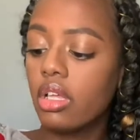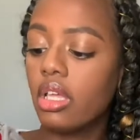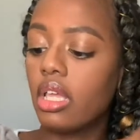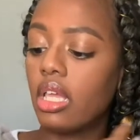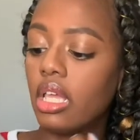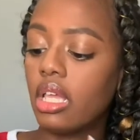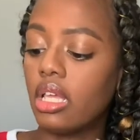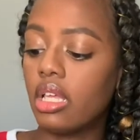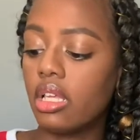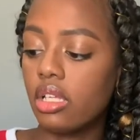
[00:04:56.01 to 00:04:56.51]

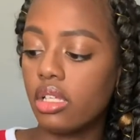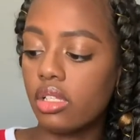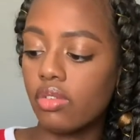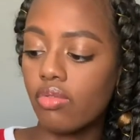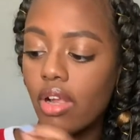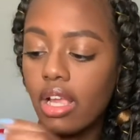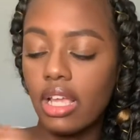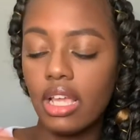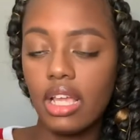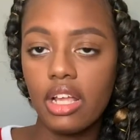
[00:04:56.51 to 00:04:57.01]
is
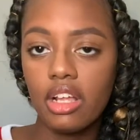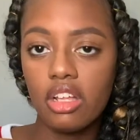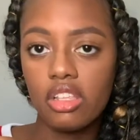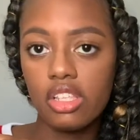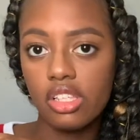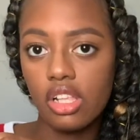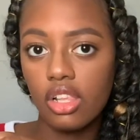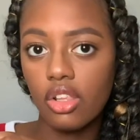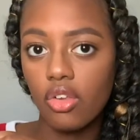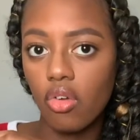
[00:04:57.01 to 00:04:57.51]
right here, there's
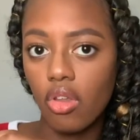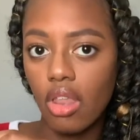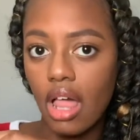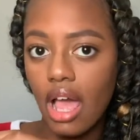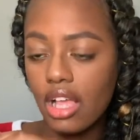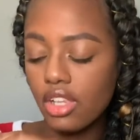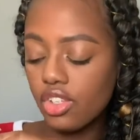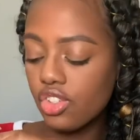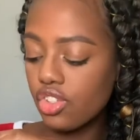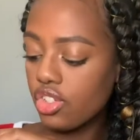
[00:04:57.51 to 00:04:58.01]
a little
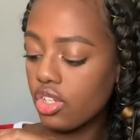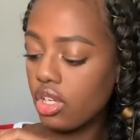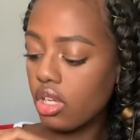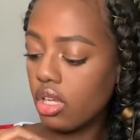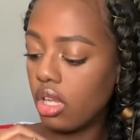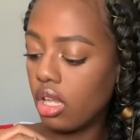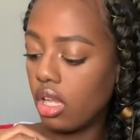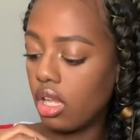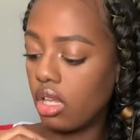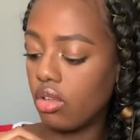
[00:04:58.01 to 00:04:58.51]
latch,
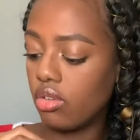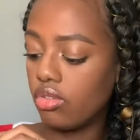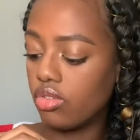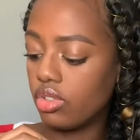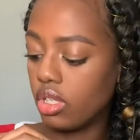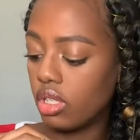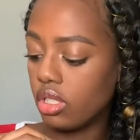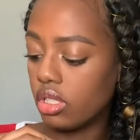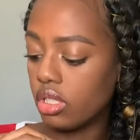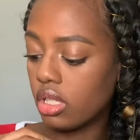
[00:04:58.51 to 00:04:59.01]
and you
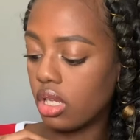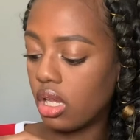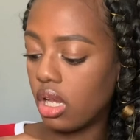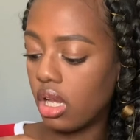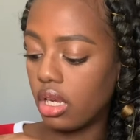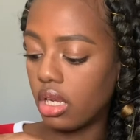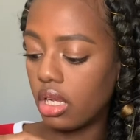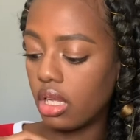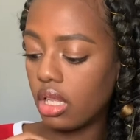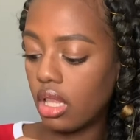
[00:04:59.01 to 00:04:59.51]
just
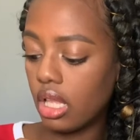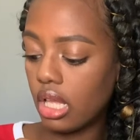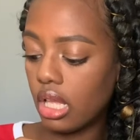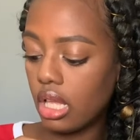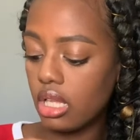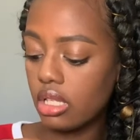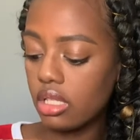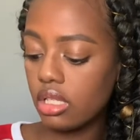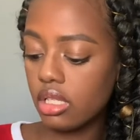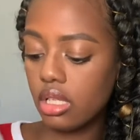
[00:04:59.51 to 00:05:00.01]
unclick
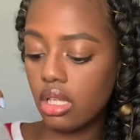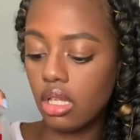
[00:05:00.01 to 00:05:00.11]
it,